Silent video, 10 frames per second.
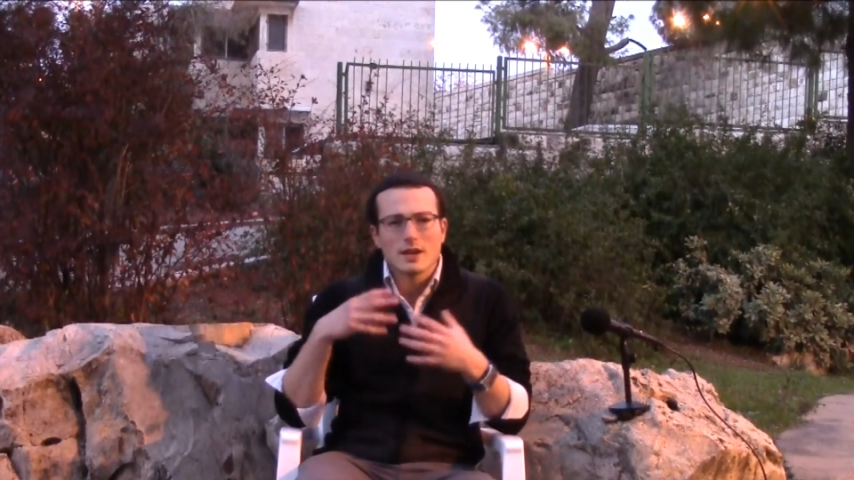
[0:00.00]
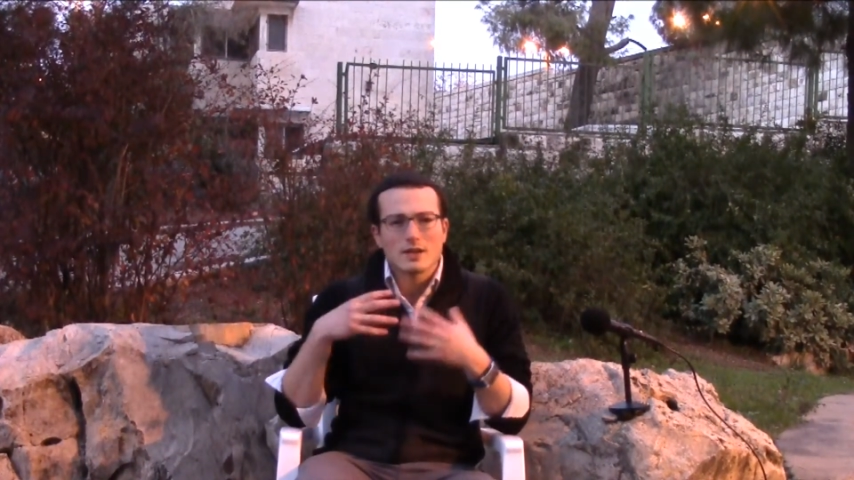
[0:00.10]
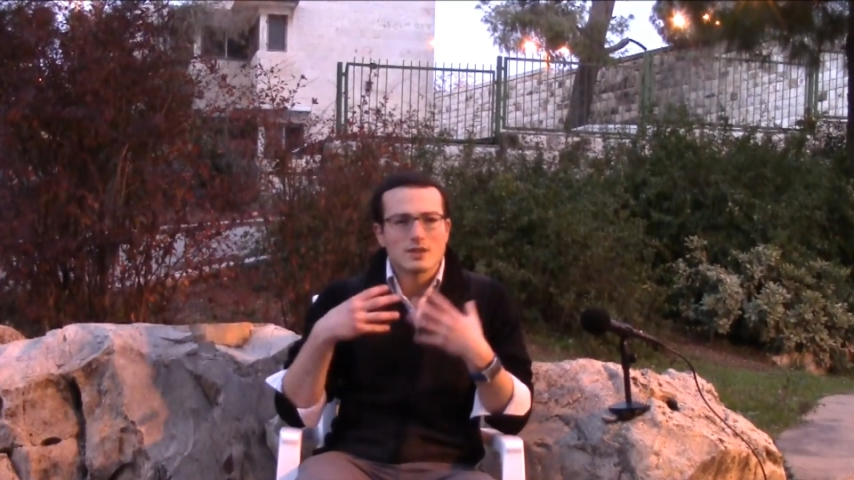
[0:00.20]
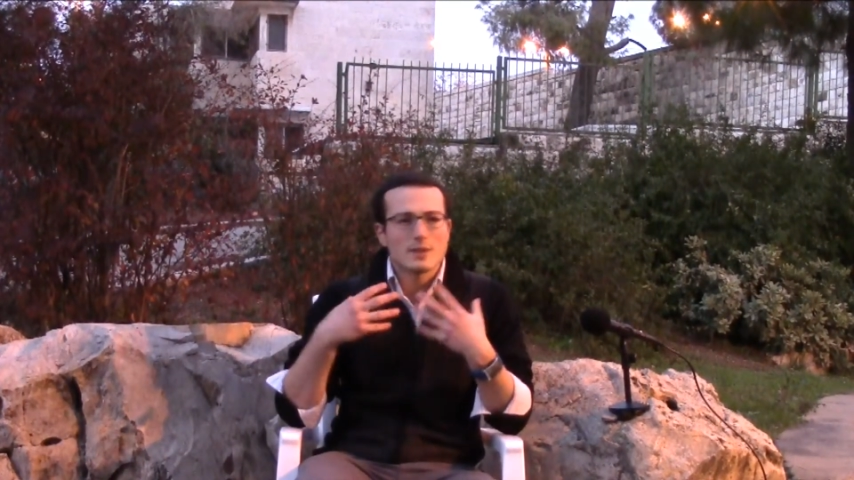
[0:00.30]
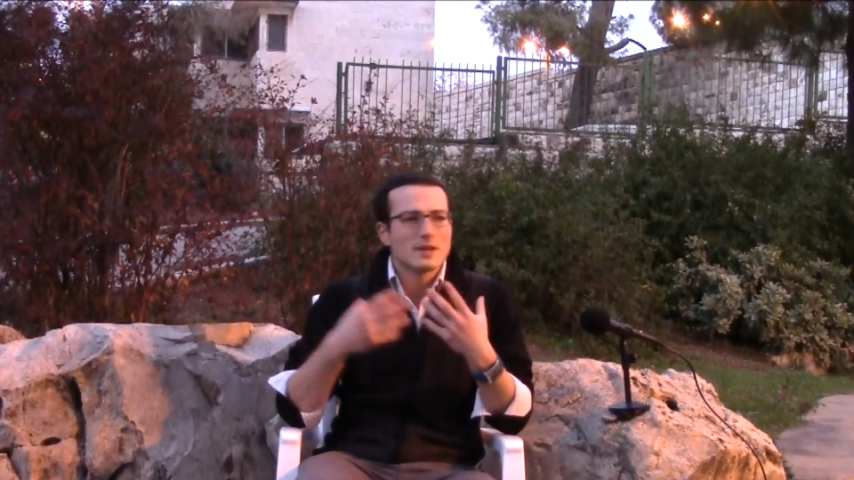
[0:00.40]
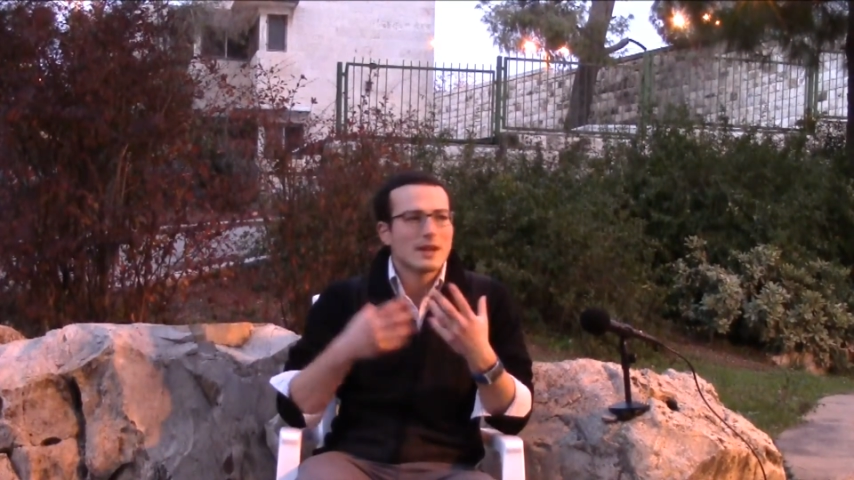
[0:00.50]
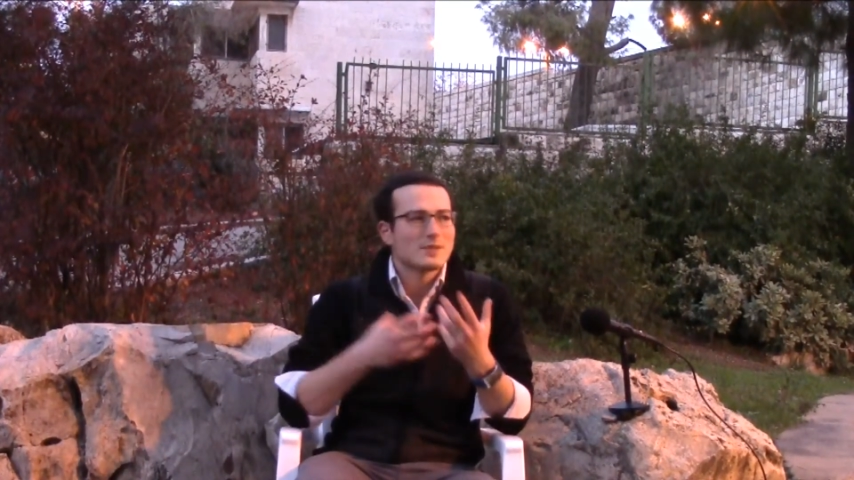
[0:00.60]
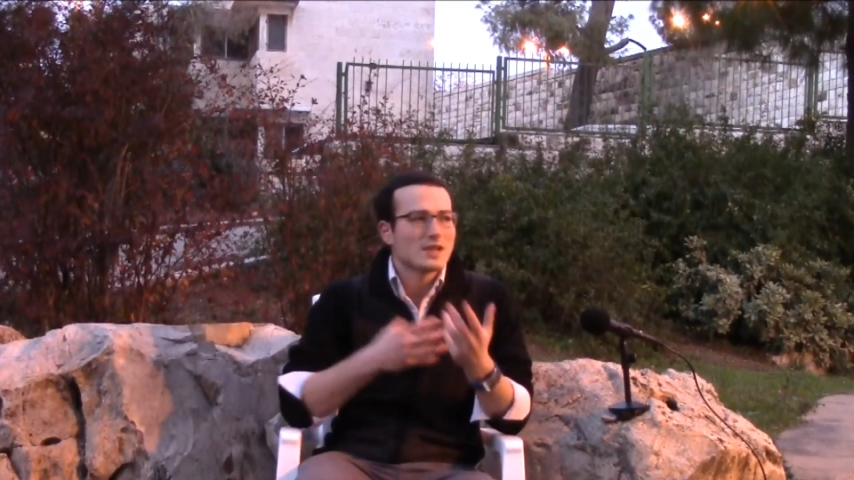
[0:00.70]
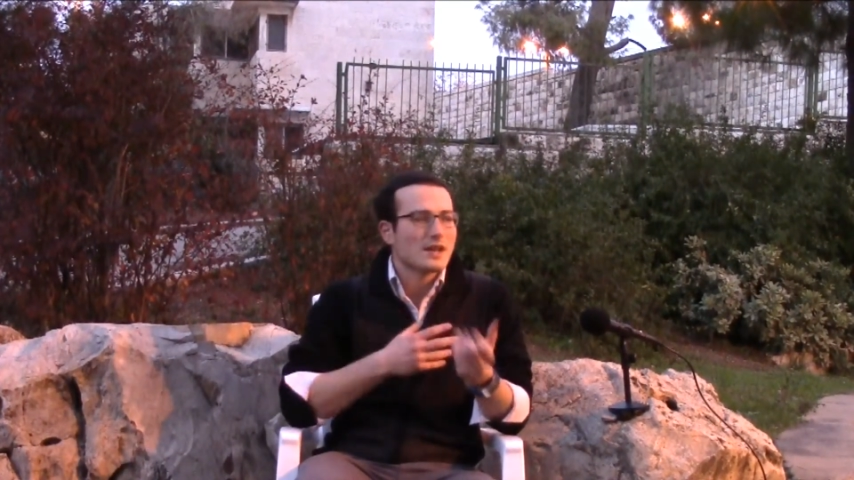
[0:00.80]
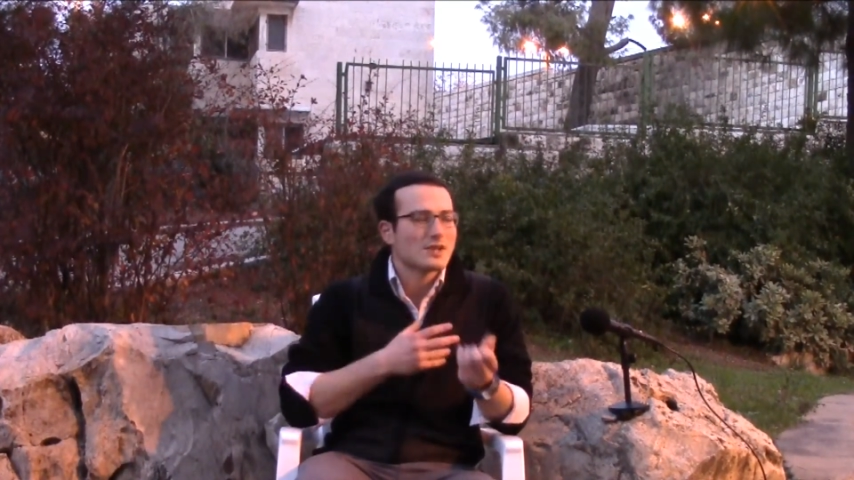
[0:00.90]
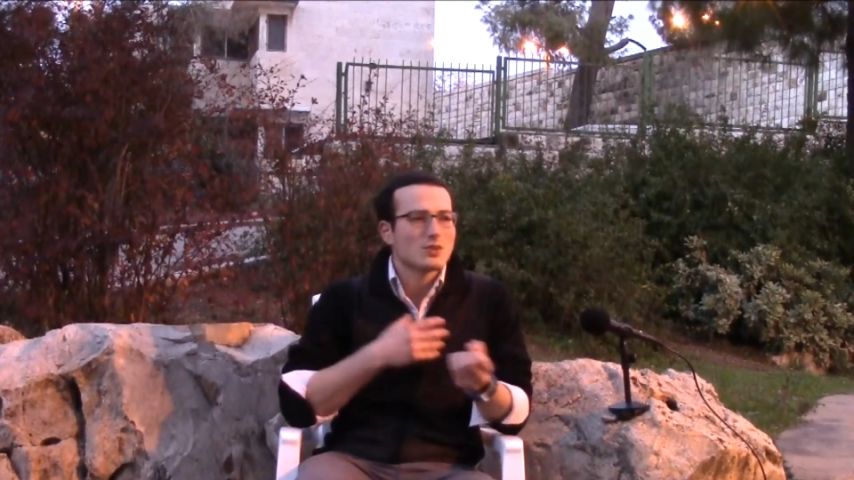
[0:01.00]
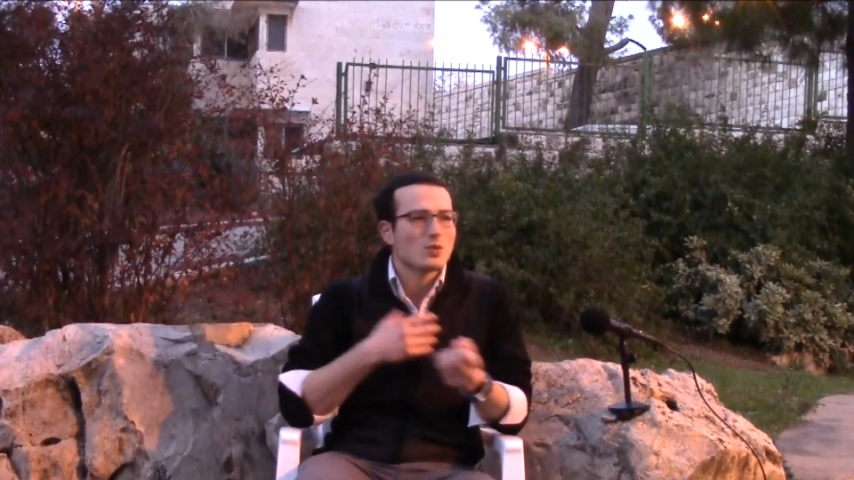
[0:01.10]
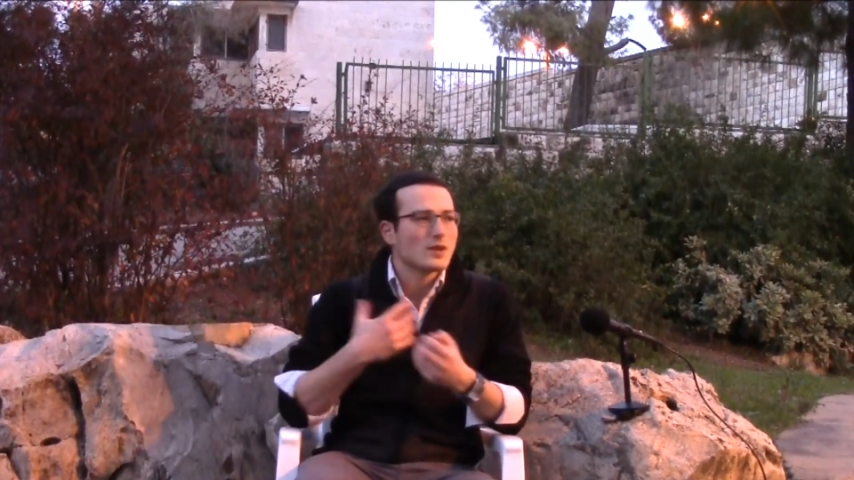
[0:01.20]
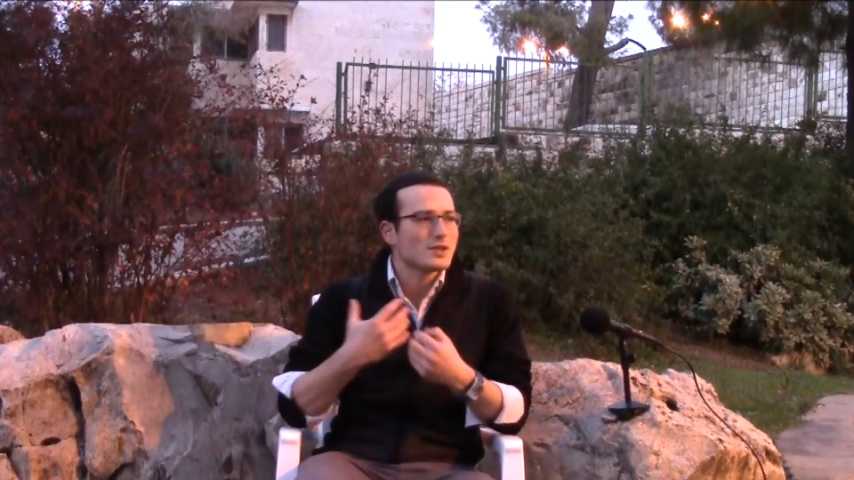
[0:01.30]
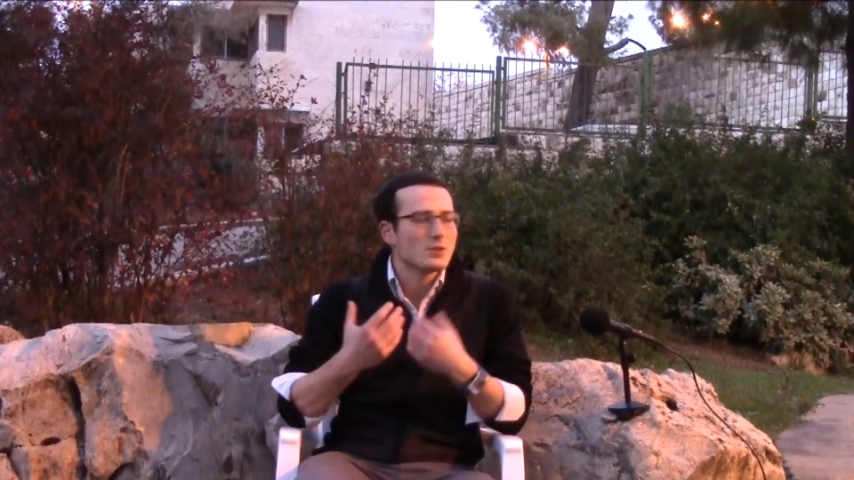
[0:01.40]
Sometimes God just
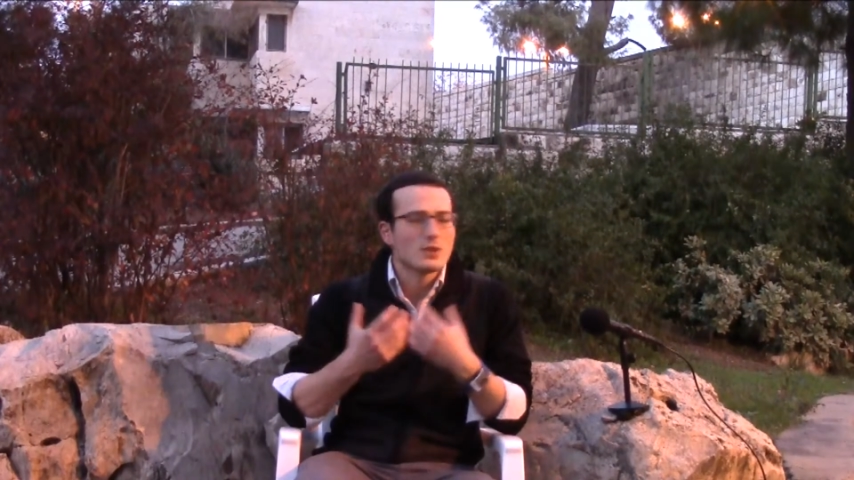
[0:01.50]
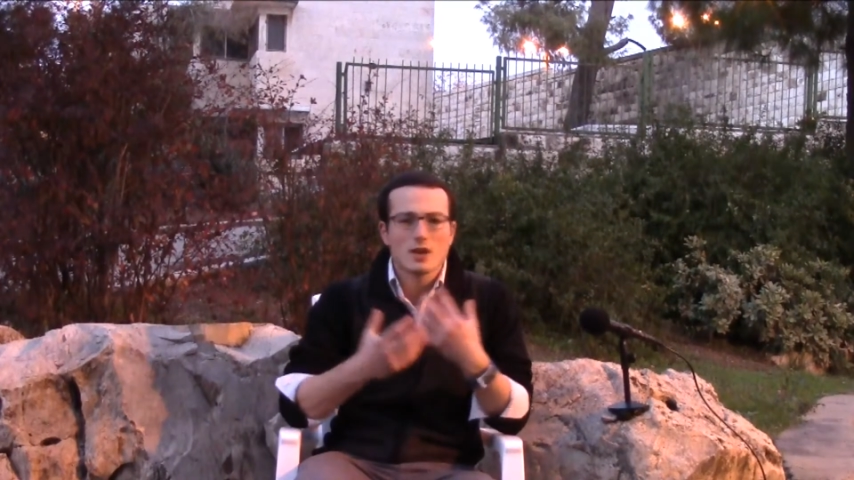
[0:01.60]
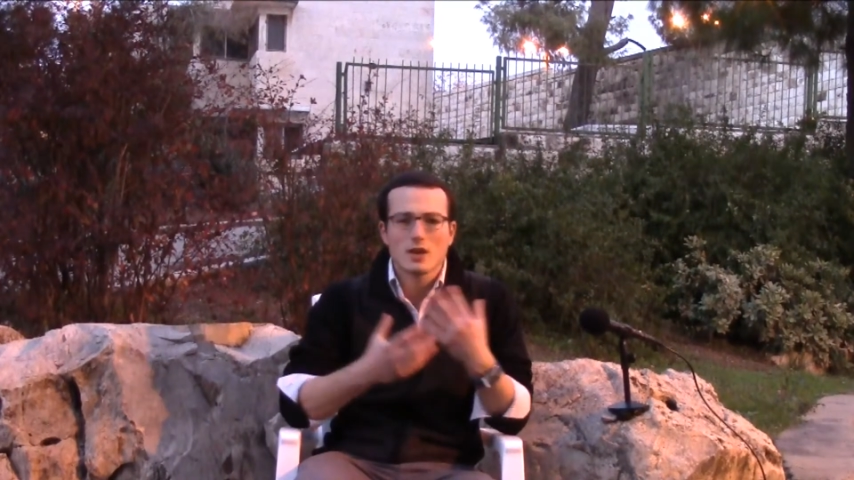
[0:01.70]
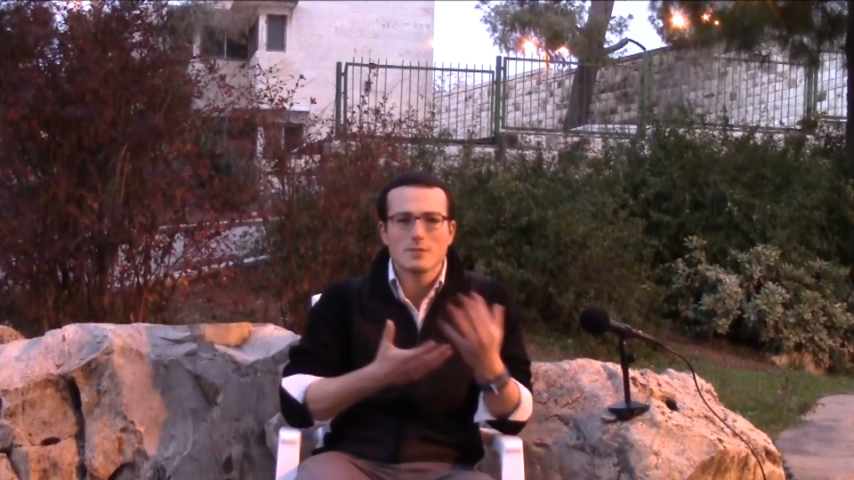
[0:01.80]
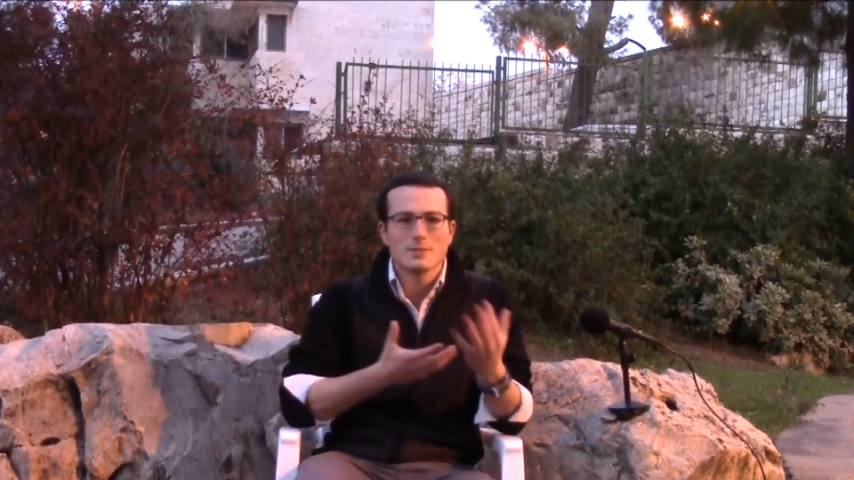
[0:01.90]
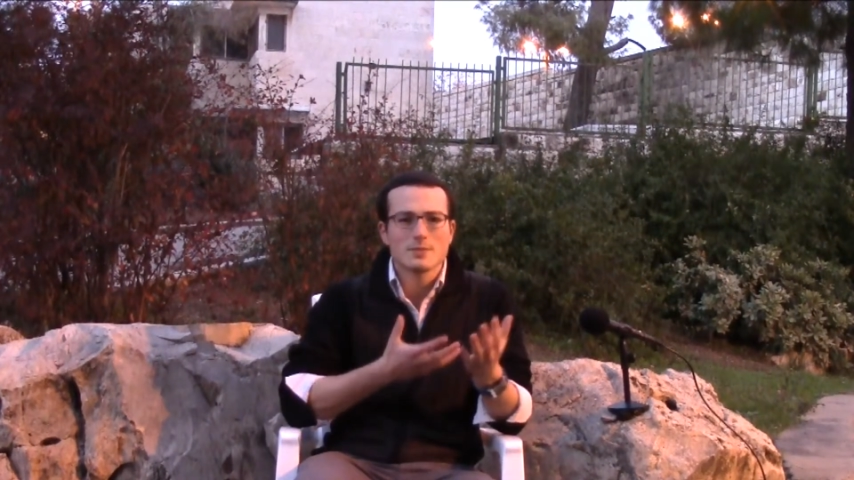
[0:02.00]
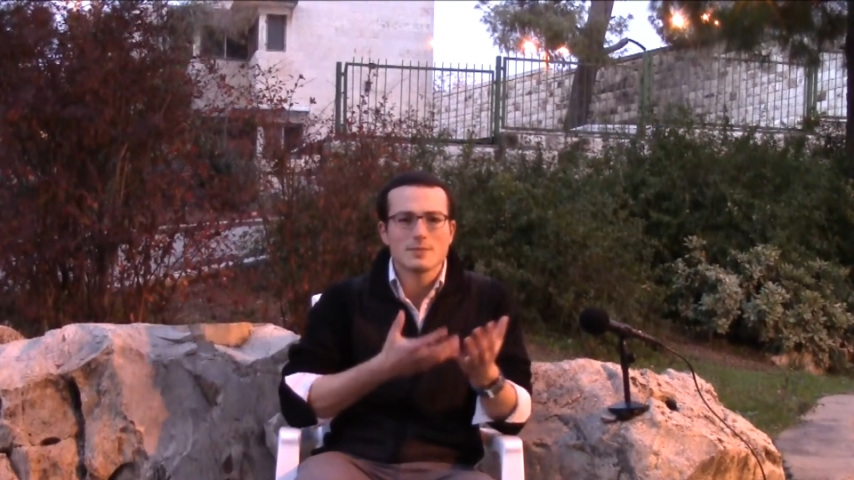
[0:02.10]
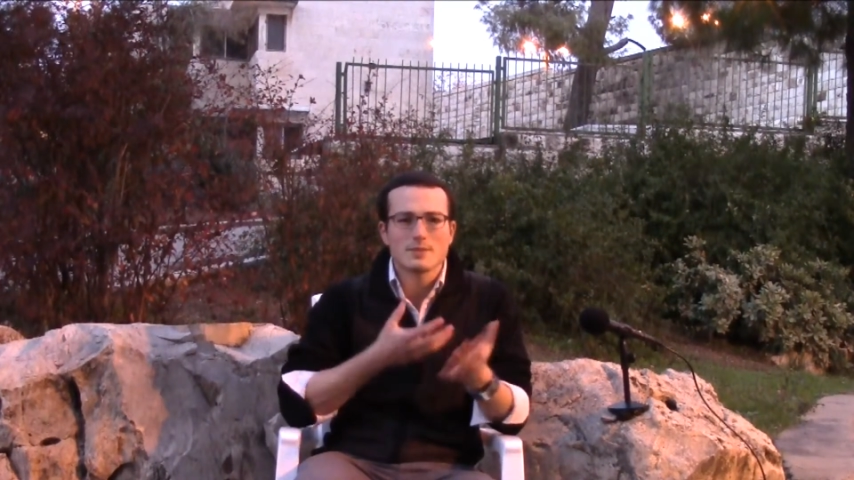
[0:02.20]
wants you to come